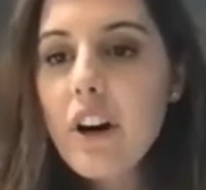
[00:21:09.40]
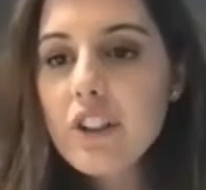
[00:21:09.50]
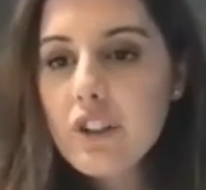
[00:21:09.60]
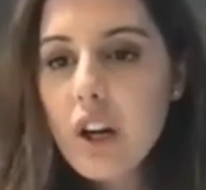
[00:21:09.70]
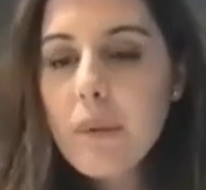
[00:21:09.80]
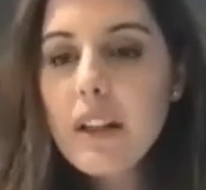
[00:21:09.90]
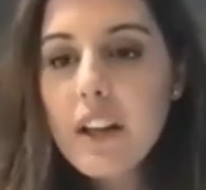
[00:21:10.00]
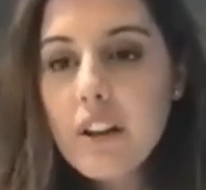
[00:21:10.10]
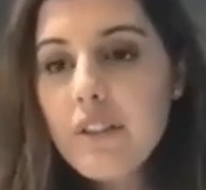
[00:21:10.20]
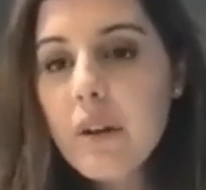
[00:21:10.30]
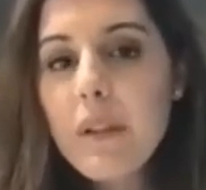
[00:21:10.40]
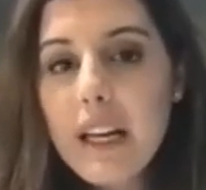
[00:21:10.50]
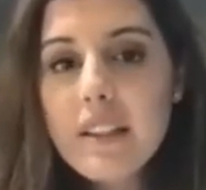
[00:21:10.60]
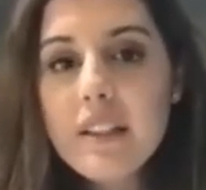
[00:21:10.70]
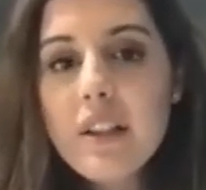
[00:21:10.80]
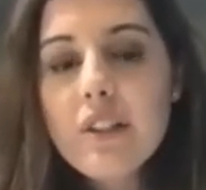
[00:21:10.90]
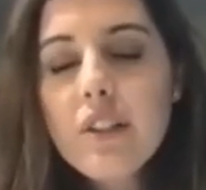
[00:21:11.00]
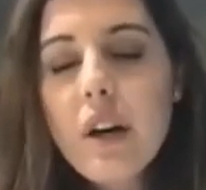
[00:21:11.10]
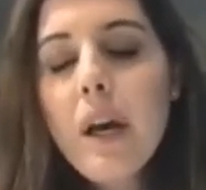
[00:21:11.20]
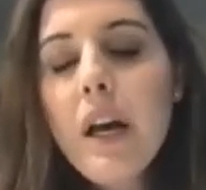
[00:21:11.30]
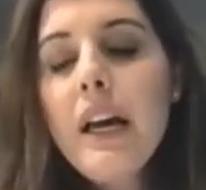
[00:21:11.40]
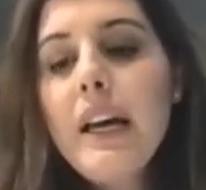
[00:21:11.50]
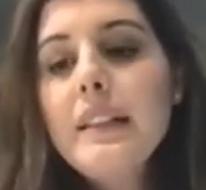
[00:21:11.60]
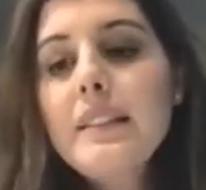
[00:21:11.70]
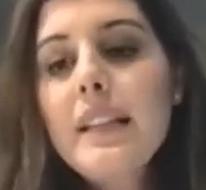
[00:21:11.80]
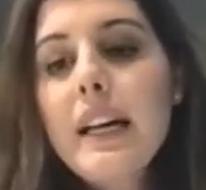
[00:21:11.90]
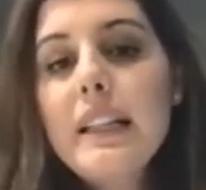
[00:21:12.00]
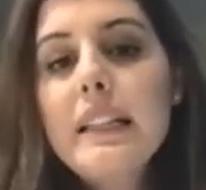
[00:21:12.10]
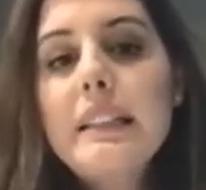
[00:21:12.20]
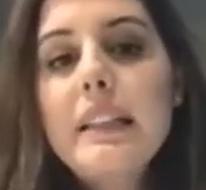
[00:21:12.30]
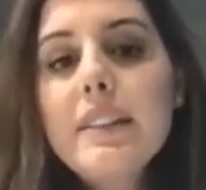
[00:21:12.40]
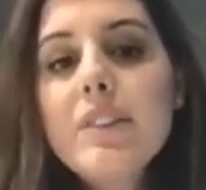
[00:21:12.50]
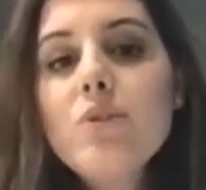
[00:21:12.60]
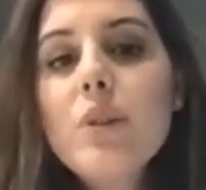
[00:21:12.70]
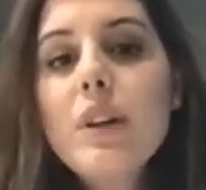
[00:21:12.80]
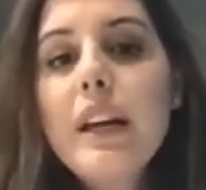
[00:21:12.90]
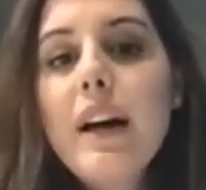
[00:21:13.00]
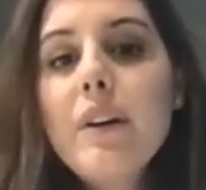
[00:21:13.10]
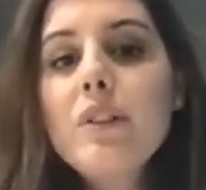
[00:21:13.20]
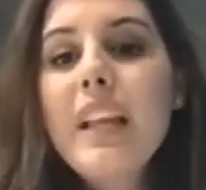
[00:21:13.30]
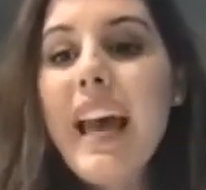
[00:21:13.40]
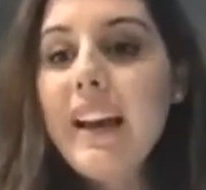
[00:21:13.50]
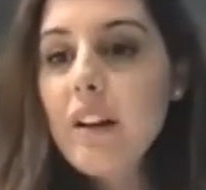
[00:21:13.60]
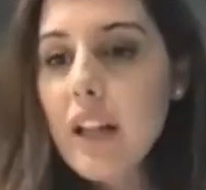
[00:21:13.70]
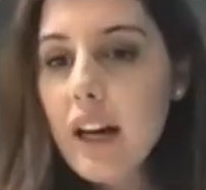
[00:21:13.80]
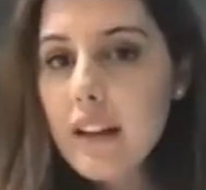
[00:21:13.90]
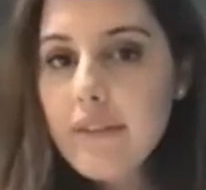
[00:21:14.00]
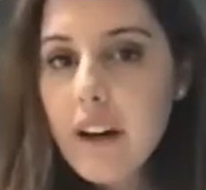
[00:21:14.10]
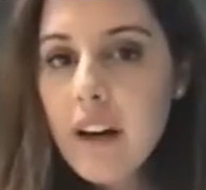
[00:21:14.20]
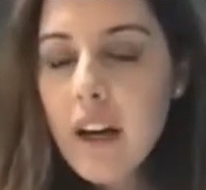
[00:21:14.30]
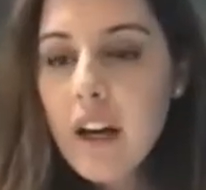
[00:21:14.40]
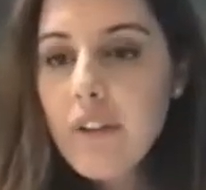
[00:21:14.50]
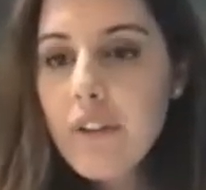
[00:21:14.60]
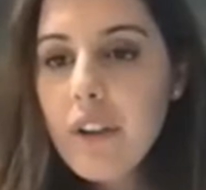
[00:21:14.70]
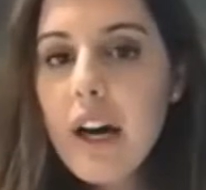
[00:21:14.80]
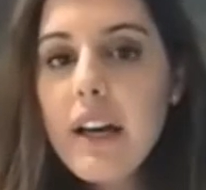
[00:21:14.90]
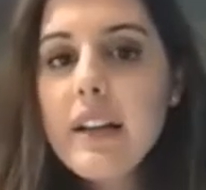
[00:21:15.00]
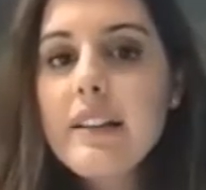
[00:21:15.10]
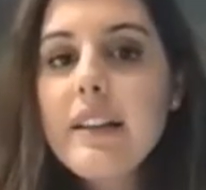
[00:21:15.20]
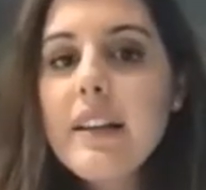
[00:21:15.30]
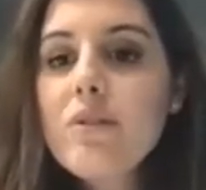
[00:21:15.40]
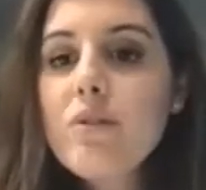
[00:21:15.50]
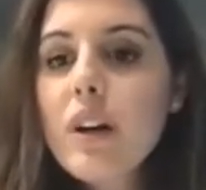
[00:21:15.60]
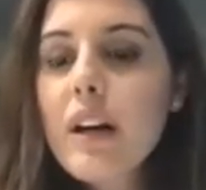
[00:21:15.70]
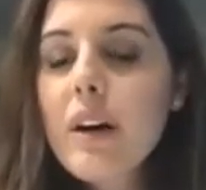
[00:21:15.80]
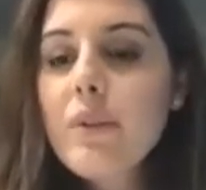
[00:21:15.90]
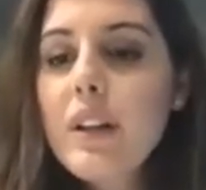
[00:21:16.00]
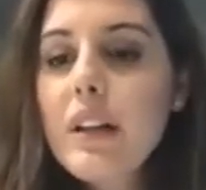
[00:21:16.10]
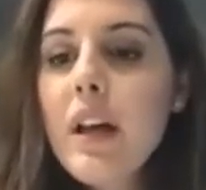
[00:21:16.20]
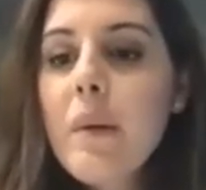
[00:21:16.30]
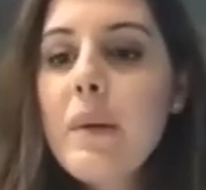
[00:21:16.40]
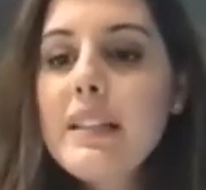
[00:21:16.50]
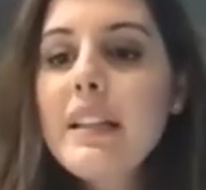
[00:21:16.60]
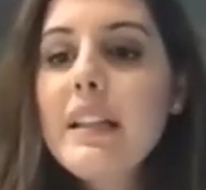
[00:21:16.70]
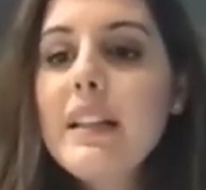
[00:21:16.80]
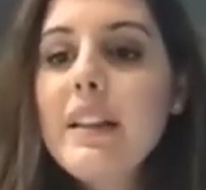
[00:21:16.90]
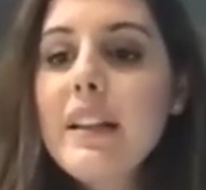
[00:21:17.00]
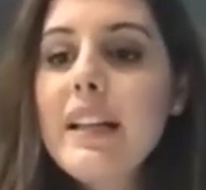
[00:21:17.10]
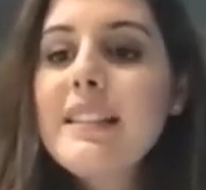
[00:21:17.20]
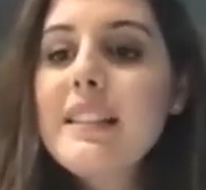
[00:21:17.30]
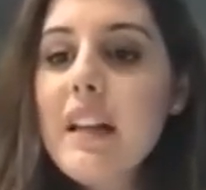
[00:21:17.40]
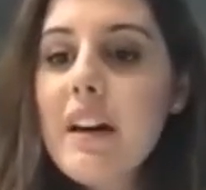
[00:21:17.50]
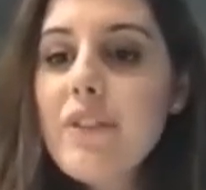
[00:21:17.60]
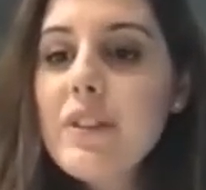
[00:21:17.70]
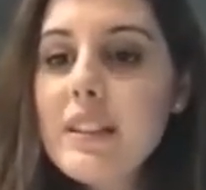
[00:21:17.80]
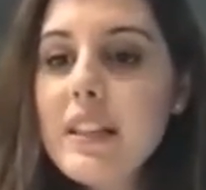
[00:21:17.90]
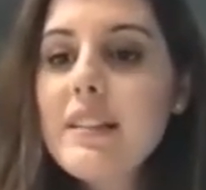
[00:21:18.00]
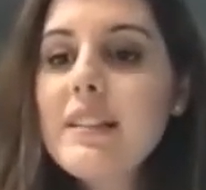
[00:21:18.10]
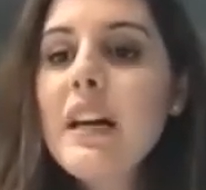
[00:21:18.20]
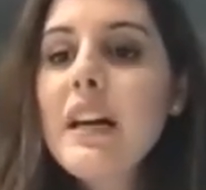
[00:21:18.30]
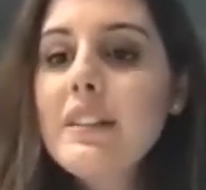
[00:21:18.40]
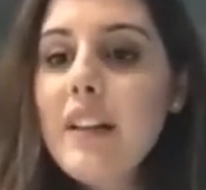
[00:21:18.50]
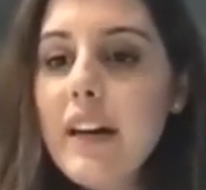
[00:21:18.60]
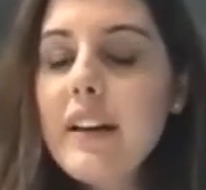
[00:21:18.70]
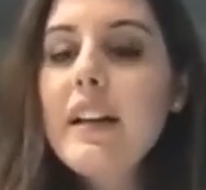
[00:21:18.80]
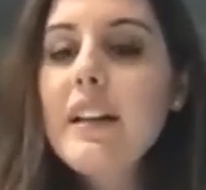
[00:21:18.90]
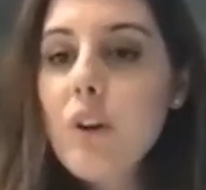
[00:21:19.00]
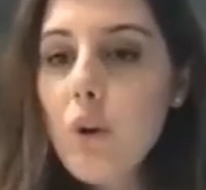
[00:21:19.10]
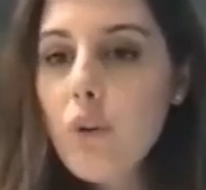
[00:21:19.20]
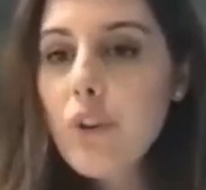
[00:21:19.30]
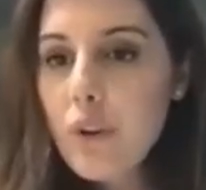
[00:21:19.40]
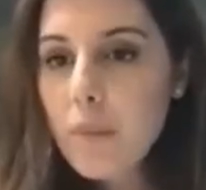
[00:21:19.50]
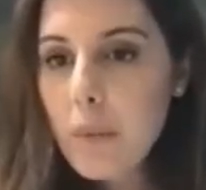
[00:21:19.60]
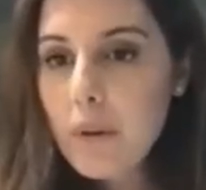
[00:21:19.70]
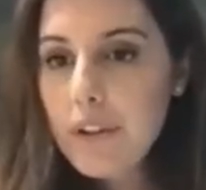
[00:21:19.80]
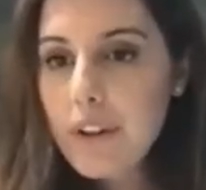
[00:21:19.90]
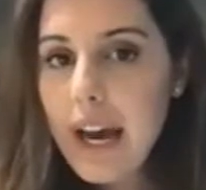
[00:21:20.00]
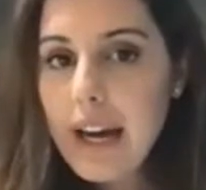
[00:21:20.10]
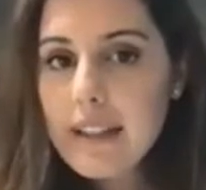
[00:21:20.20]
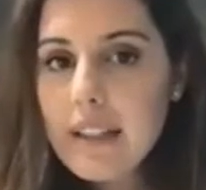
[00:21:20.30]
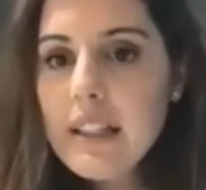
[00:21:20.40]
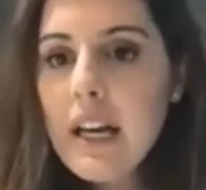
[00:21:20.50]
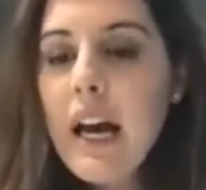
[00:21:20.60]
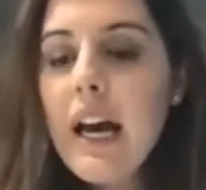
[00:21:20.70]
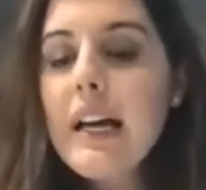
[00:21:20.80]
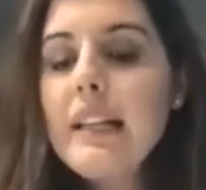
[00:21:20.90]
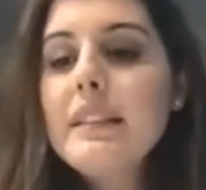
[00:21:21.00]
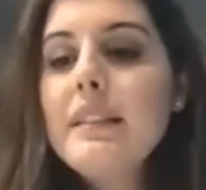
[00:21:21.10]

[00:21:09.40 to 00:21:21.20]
top, a layer of complexity on top. It's that it takes into account the angle alpha of the eye, and it takes into account that basically the lens never sits directly over the pupillary axis and